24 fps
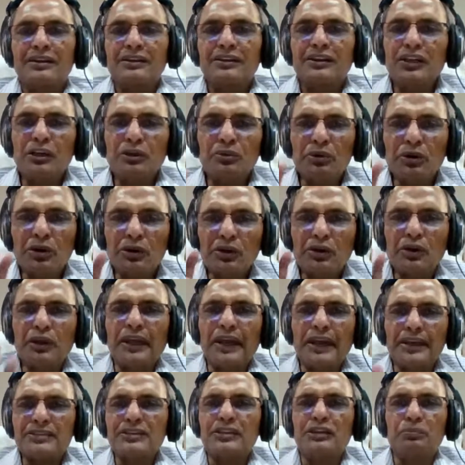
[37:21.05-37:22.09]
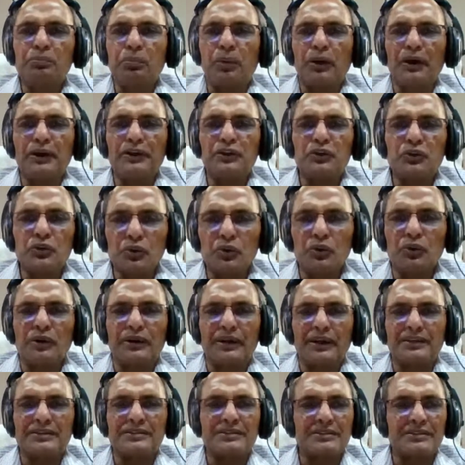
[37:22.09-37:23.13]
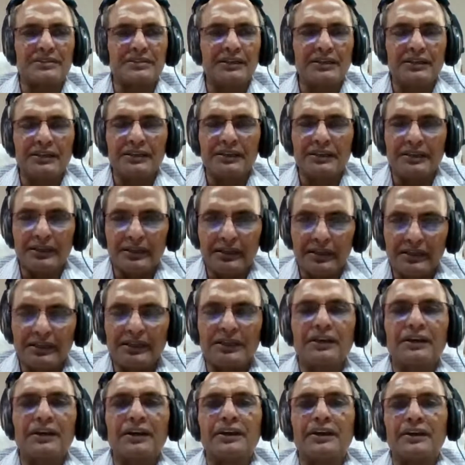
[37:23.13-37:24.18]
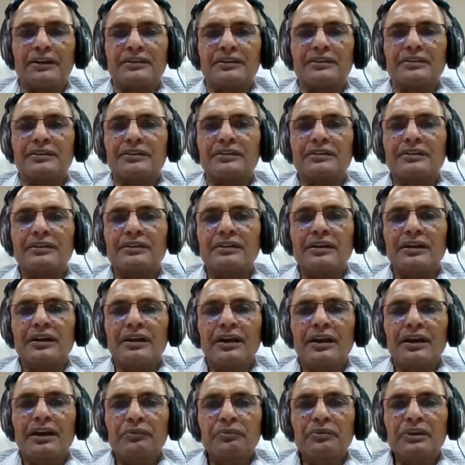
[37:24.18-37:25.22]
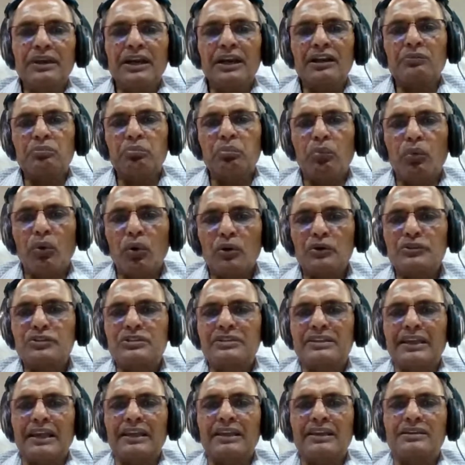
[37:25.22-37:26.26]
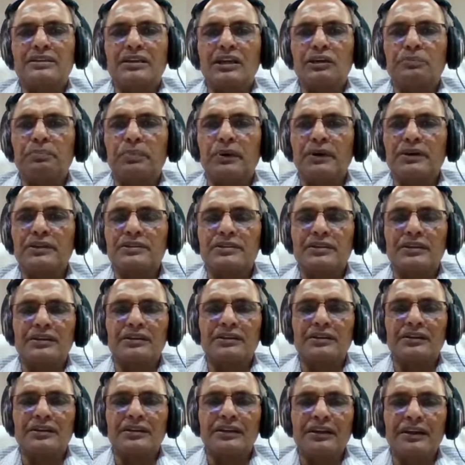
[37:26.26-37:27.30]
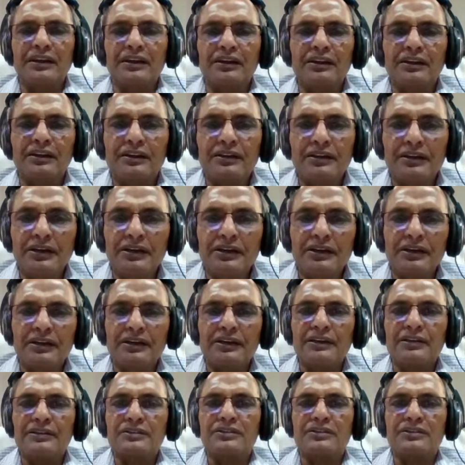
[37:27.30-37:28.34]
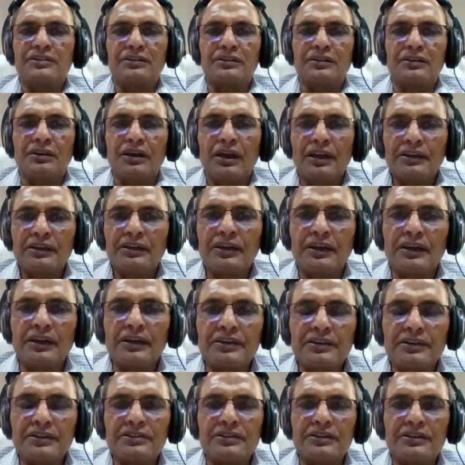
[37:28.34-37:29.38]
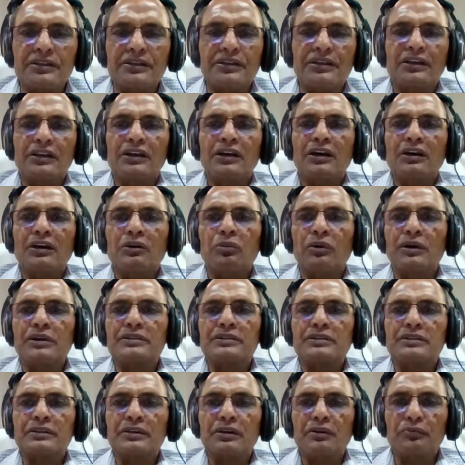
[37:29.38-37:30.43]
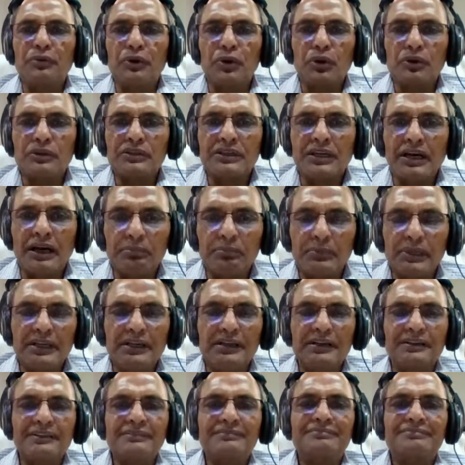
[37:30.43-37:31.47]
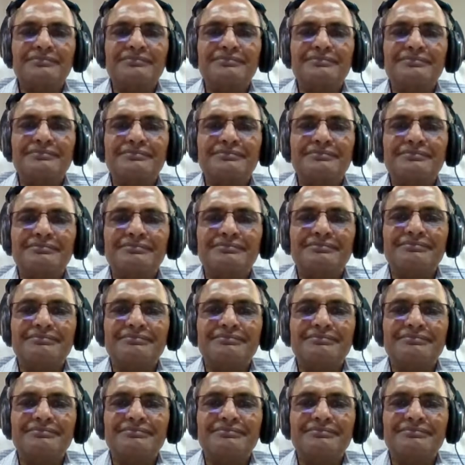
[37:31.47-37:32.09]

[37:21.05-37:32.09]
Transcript: Give you a case in point, two cases in the cricket. We had most talented person in Indian history, cricket history, was Vinod Kamble.